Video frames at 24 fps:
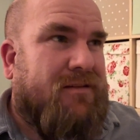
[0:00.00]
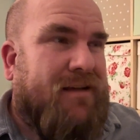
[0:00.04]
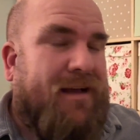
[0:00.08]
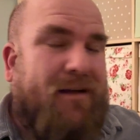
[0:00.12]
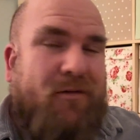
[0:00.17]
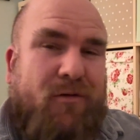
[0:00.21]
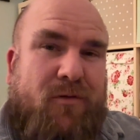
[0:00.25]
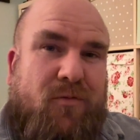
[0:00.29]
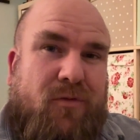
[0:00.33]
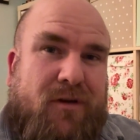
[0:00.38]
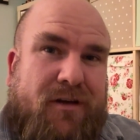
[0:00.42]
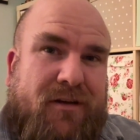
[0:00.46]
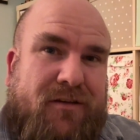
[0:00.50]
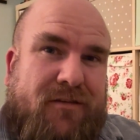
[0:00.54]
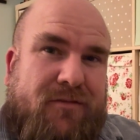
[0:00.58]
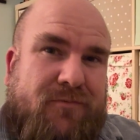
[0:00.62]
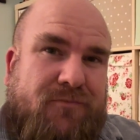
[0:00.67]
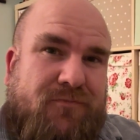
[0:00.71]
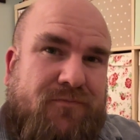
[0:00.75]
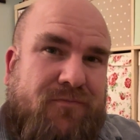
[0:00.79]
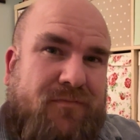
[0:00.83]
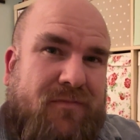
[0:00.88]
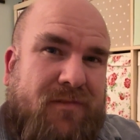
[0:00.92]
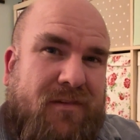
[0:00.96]
how it works,
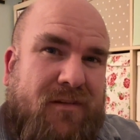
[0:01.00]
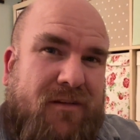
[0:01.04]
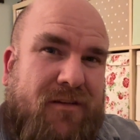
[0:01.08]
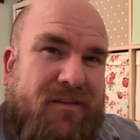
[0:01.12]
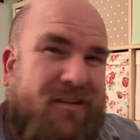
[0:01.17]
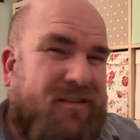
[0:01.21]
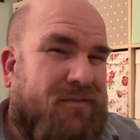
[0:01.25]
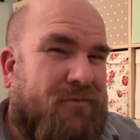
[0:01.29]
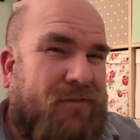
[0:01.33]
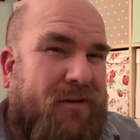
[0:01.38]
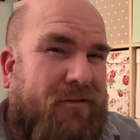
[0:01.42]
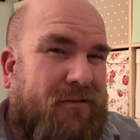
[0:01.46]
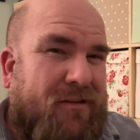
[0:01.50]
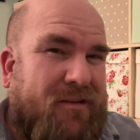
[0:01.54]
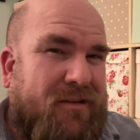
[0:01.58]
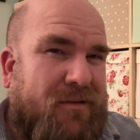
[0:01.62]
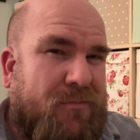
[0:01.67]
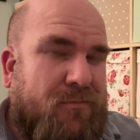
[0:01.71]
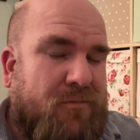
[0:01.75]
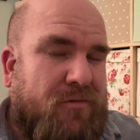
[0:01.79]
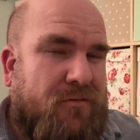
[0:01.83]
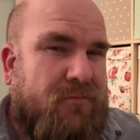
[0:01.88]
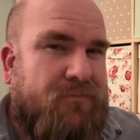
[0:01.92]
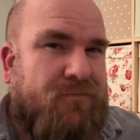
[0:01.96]
because it's very
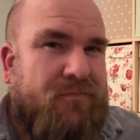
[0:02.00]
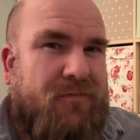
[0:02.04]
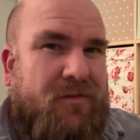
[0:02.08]
simple.